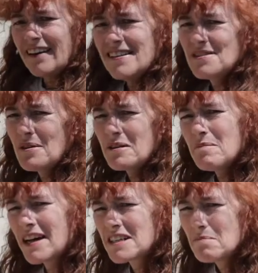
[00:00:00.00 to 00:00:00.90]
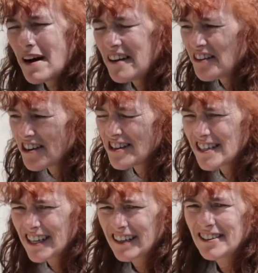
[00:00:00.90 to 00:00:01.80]
guys, welcome back to my art
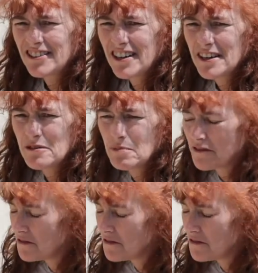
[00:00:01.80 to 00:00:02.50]
channel. I hope